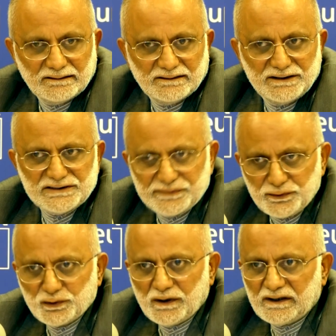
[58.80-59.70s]
The
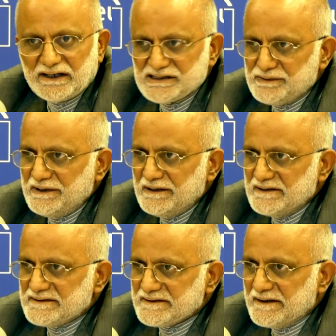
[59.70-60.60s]
dispute on Kashmir
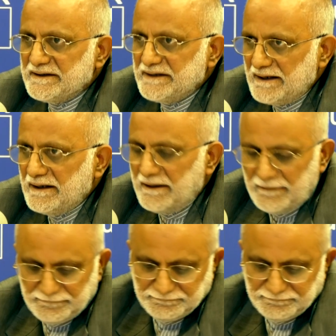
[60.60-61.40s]
is really